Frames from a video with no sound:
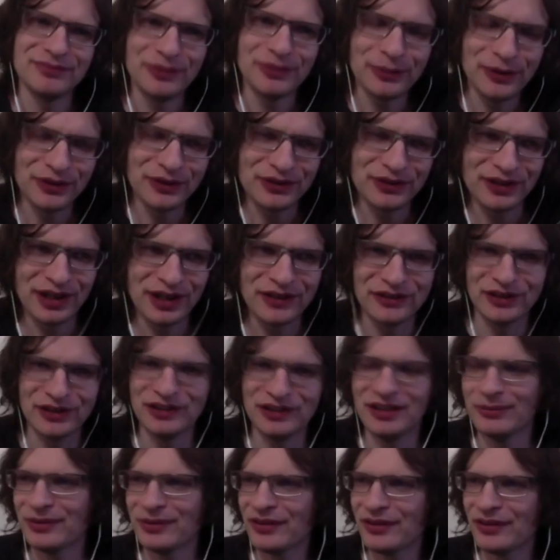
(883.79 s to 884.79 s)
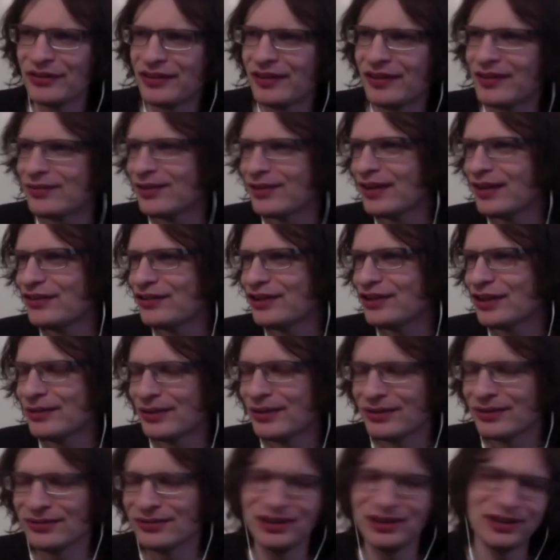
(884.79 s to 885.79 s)
worst case, I end up with a slightly fancy
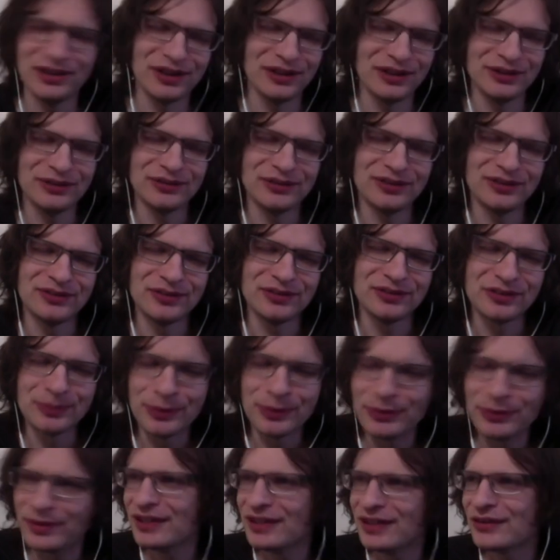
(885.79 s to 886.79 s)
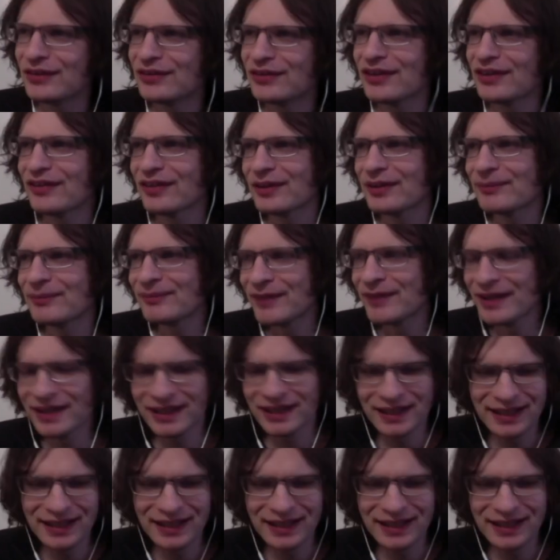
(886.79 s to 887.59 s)
O1V. I could use it for small gigs or something.